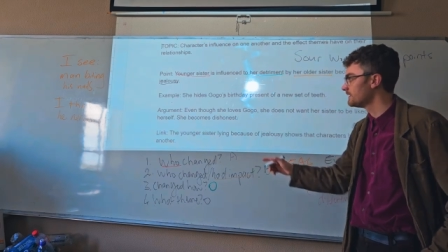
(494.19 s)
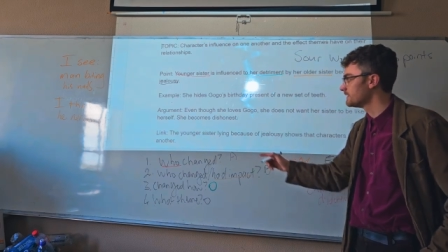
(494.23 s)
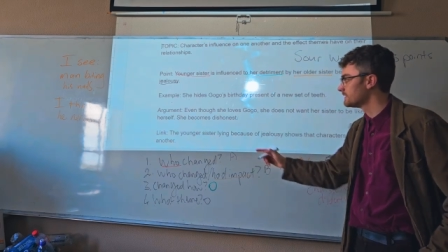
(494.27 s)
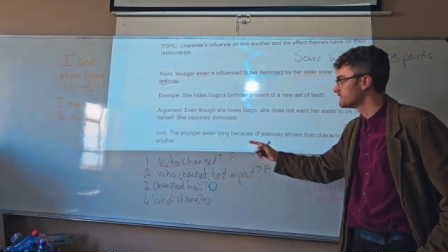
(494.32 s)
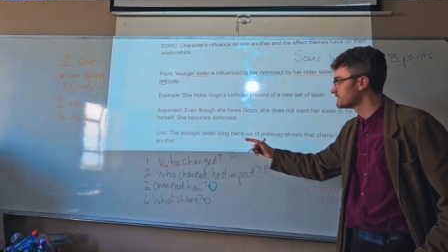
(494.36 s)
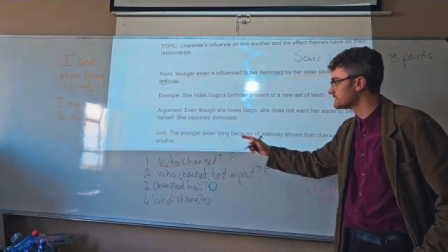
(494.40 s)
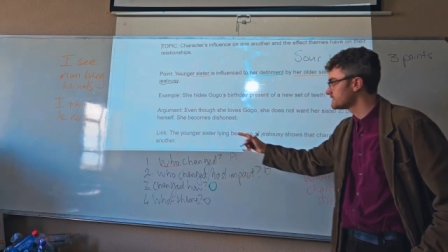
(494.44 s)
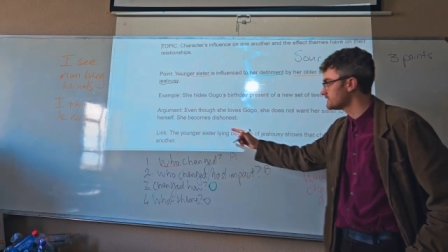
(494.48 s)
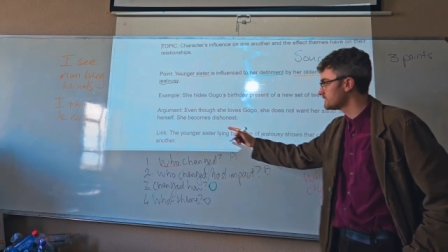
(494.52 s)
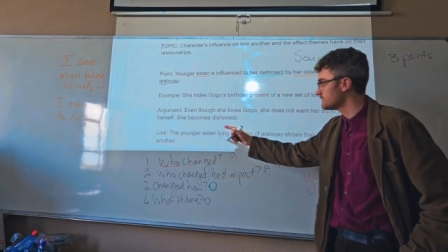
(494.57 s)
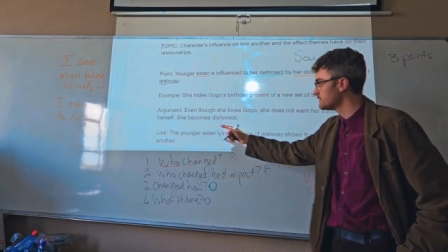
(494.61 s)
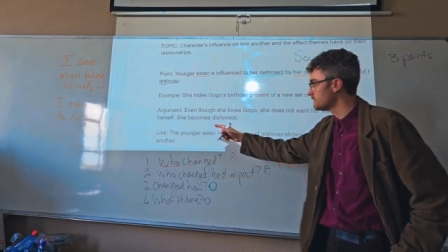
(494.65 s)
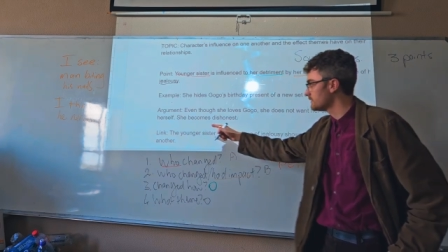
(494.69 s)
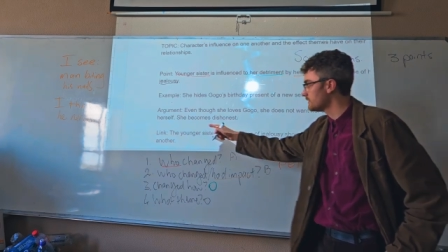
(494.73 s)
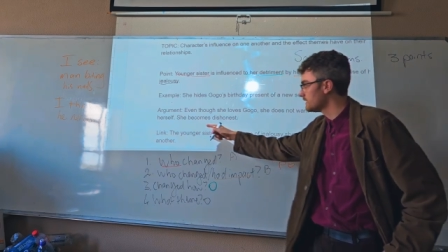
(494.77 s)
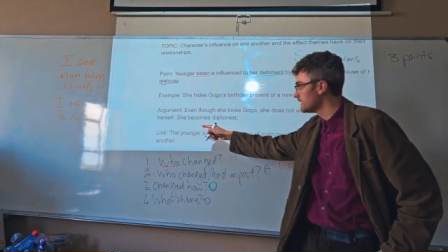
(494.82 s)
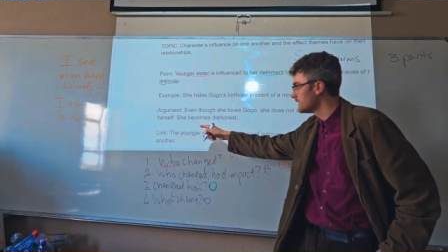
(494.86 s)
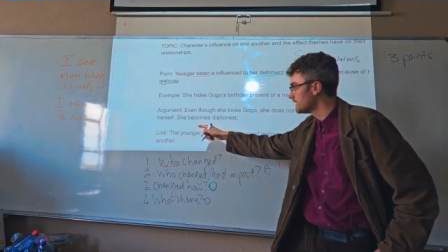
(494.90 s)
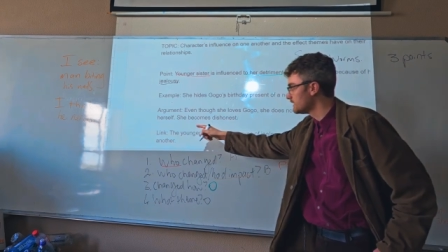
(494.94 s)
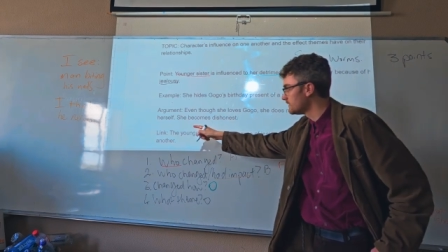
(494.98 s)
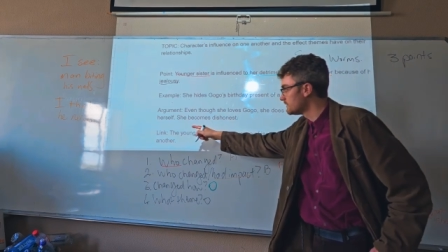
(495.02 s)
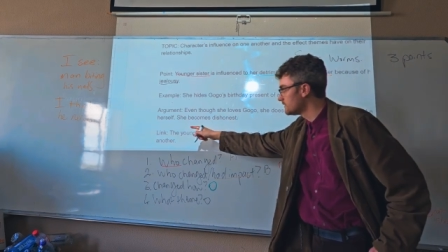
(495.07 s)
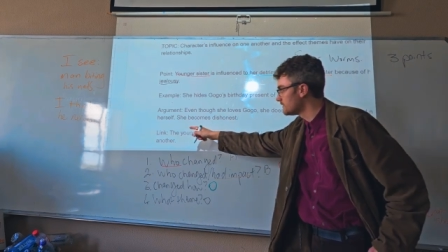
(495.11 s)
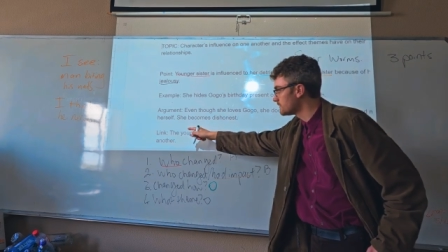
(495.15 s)
So
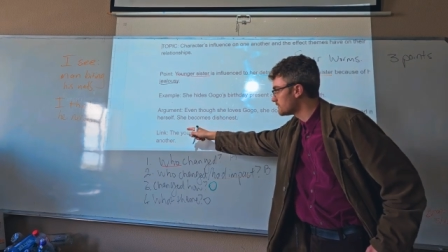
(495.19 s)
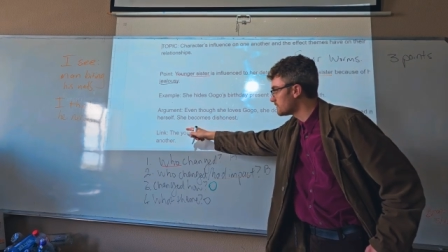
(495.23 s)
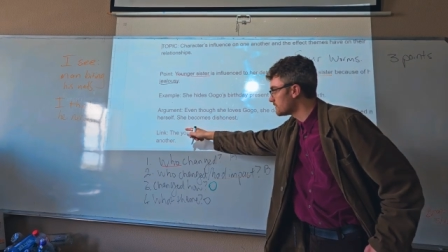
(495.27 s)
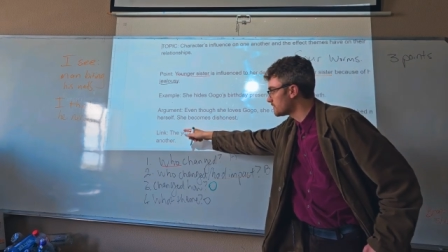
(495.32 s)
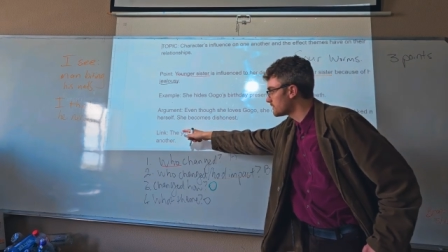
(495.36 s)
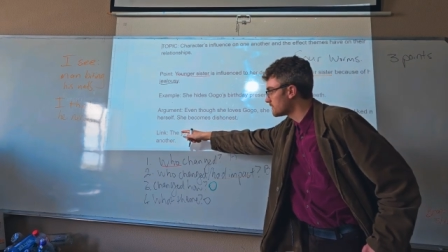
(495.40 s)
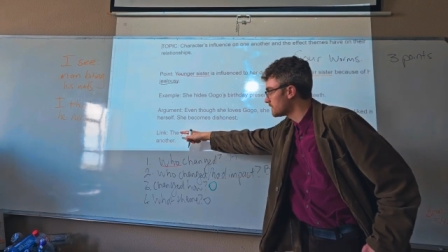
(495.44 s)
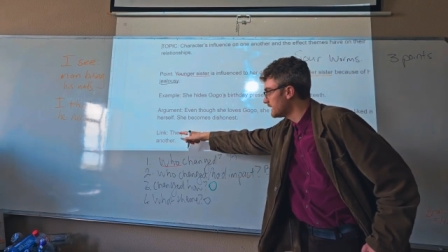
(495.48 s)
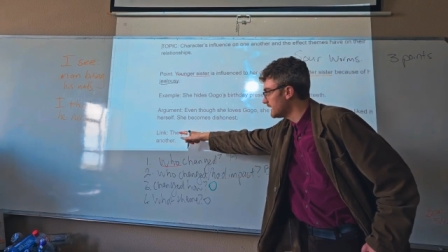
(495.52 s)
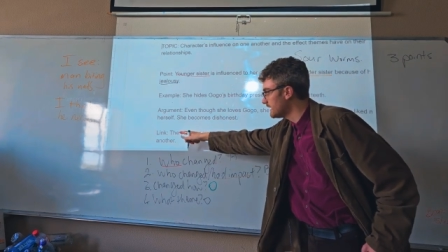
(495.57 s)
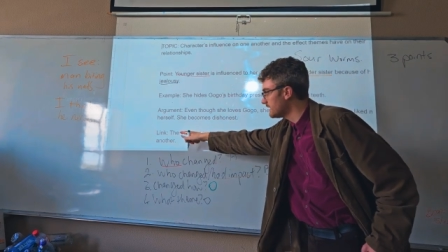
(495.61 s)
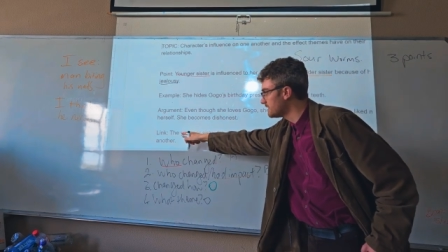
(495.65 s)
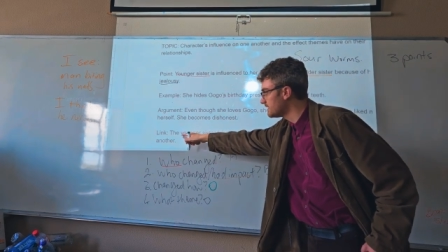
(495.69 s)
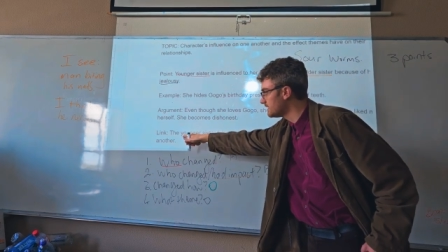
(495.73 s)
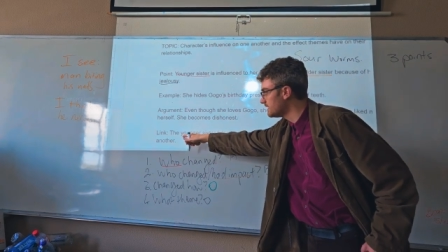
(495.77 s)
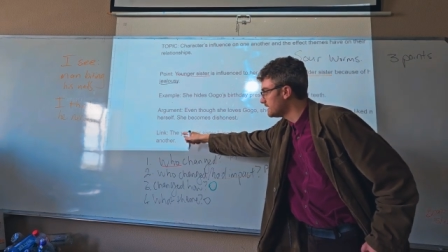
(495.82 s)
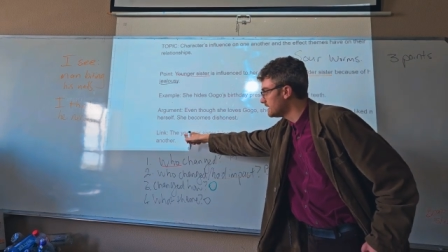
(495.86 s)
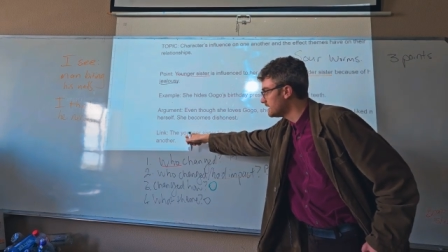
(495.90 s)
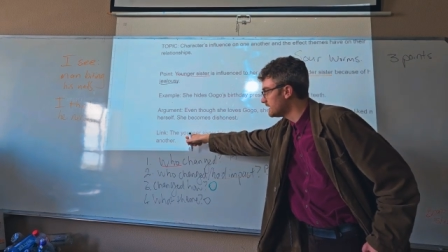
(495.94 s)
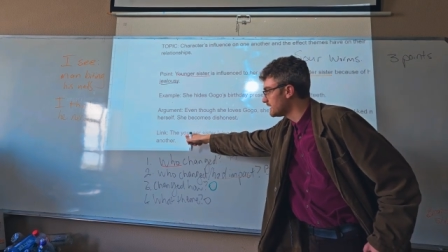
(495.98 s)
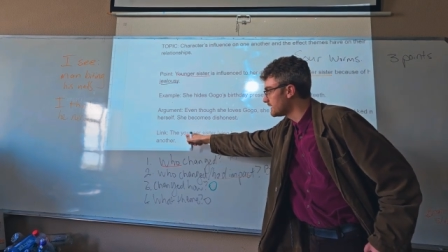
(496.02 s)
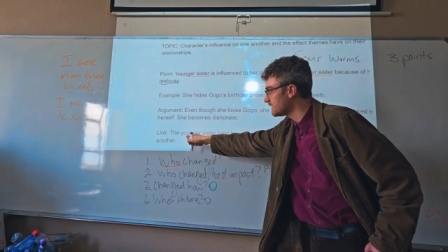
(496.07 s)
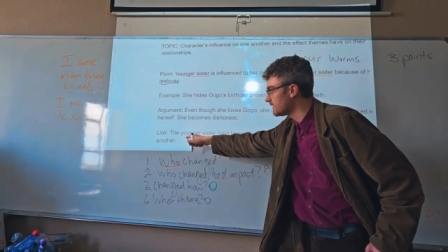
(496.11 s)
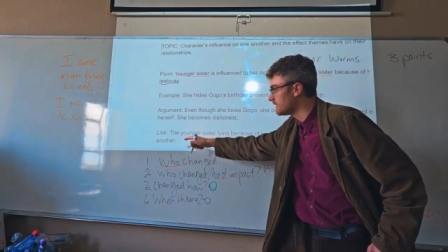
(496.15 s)
to create the
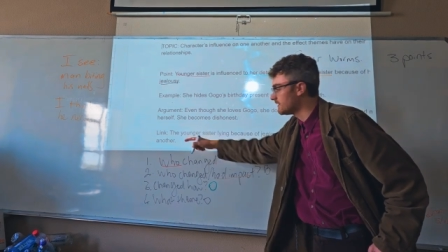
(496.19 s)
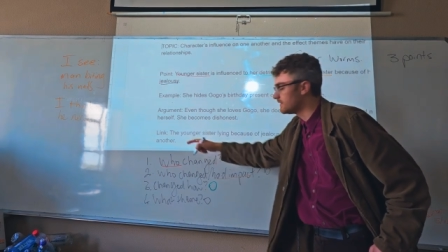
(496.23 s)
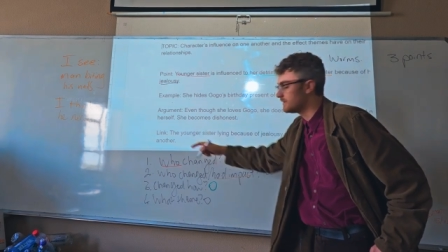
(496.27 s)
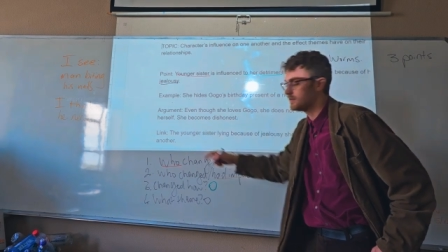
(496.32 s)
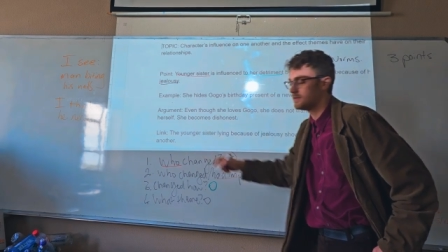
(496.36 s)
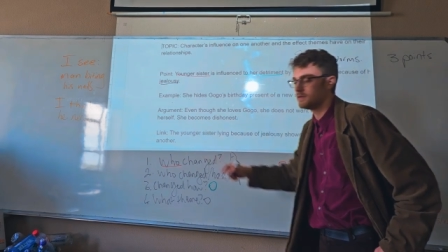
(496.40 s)
link,